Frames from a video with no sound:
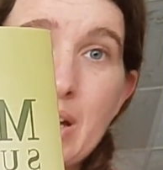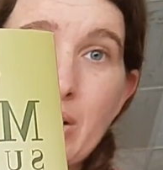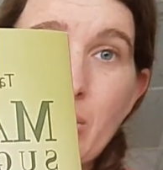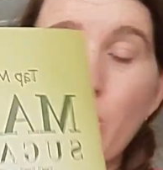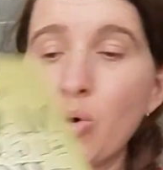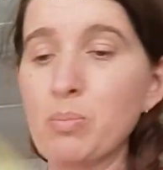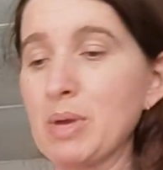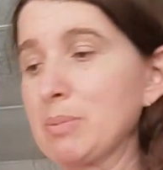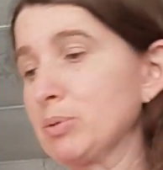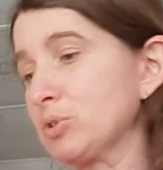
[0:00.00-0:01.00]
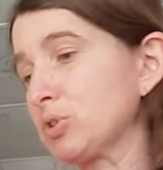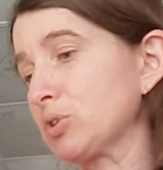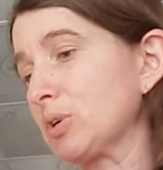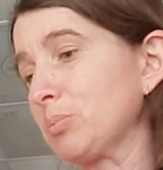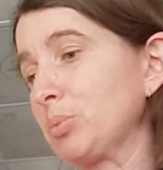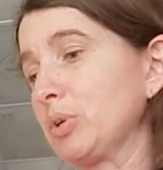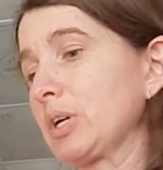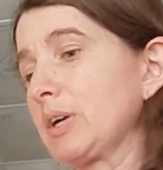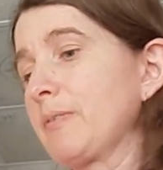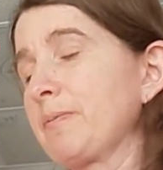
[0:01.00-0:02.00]
home maple syrup book,
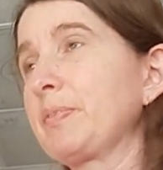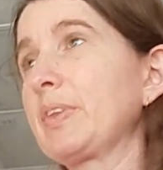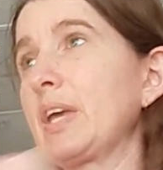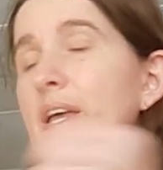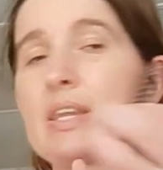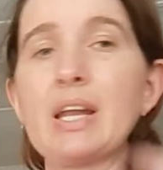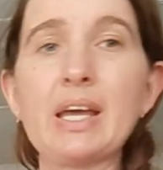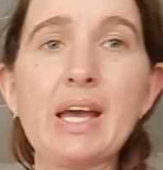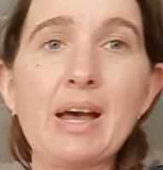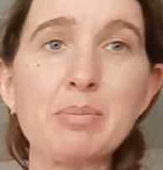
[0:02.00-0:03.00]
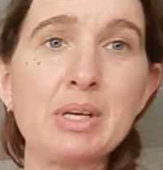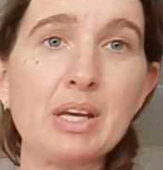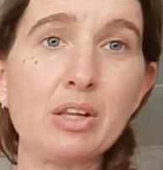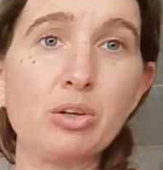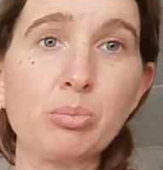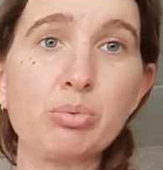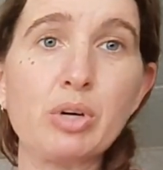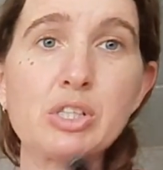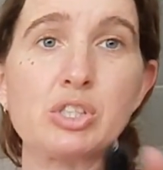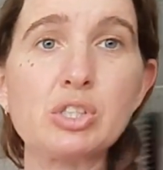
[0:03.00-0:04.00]
and then I got me a little
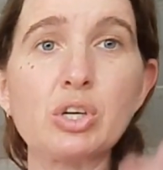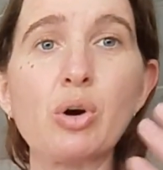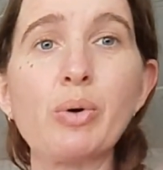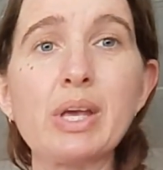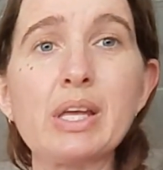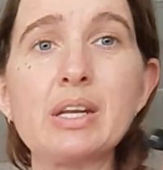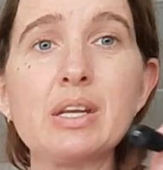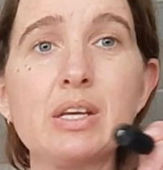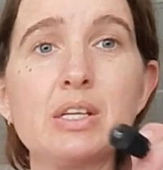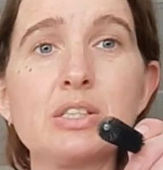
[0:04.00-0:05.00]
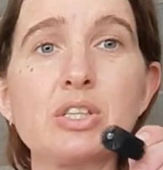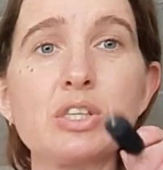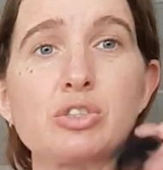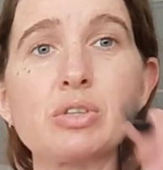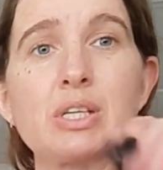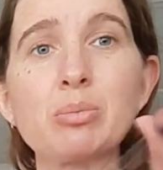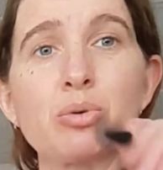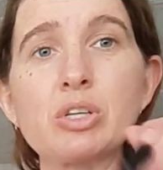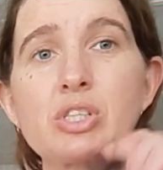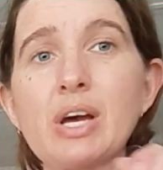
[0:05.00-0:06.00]
brush to go in to the tree and
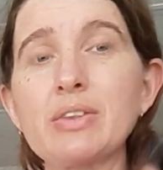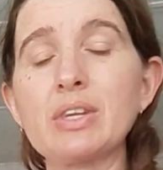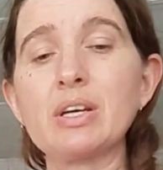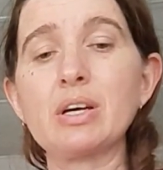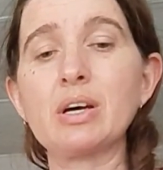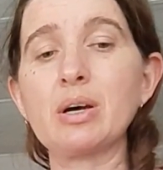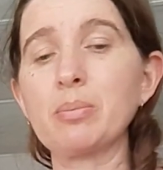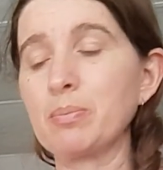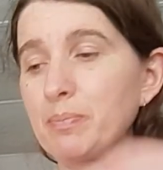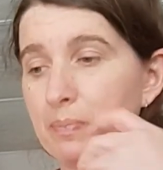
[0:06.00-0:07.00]
brush out the